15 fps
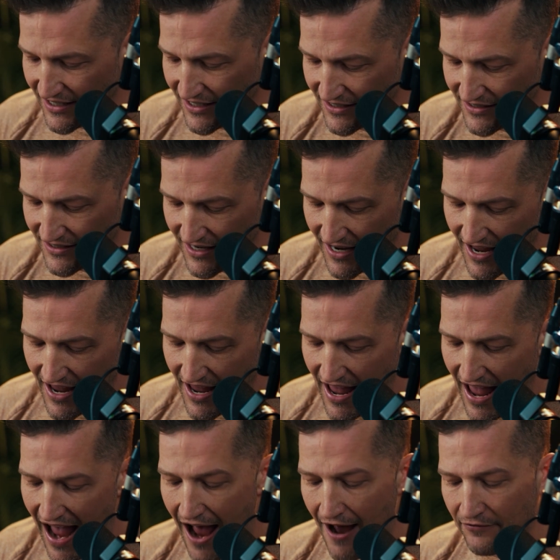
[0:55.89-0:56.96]
is
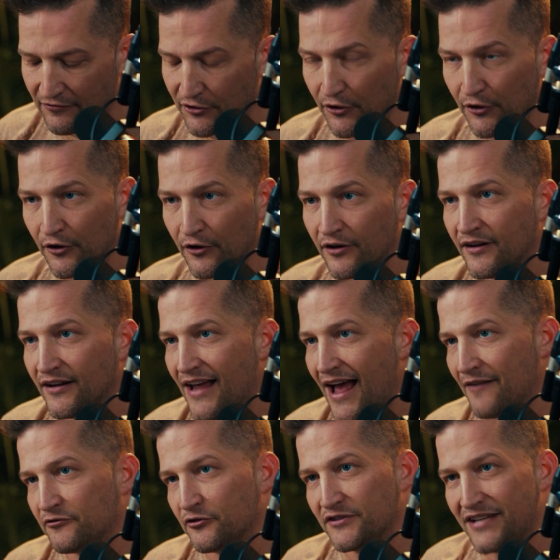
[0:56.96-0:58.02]
after
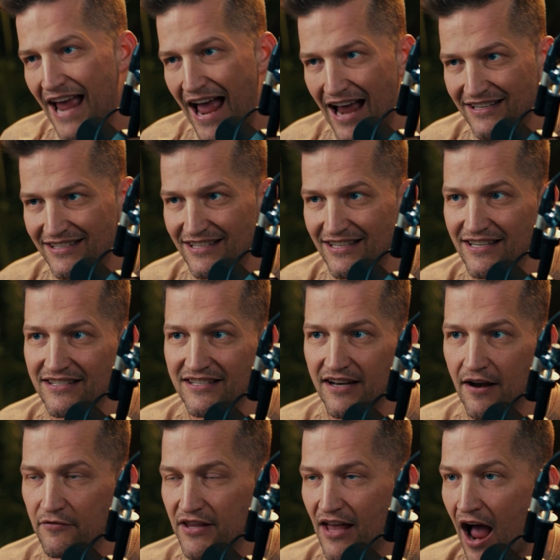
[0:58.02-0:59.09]
taxes and
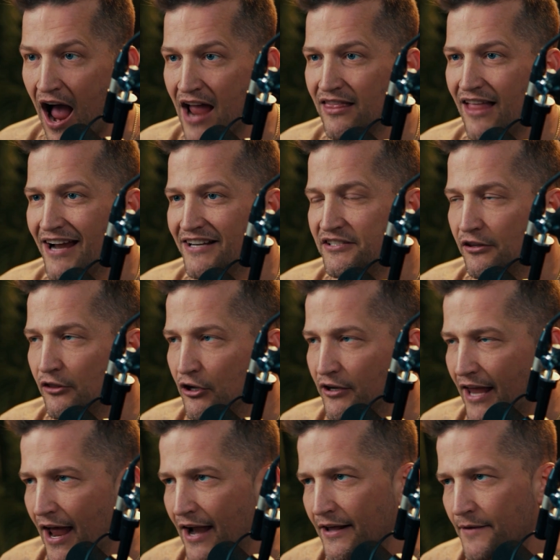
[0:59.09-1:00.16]
everything. I like to look
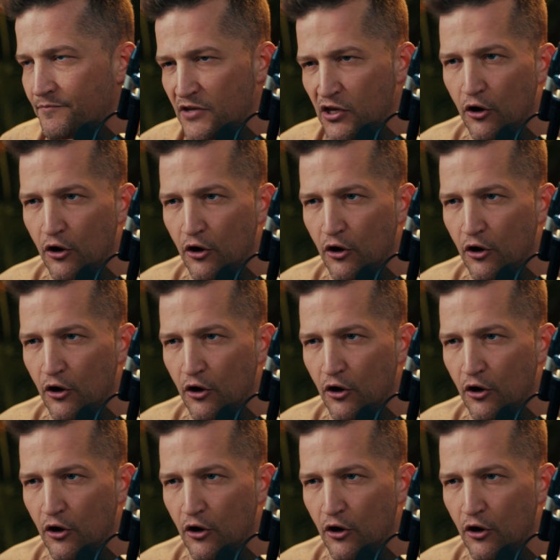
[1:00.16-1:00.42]
at it,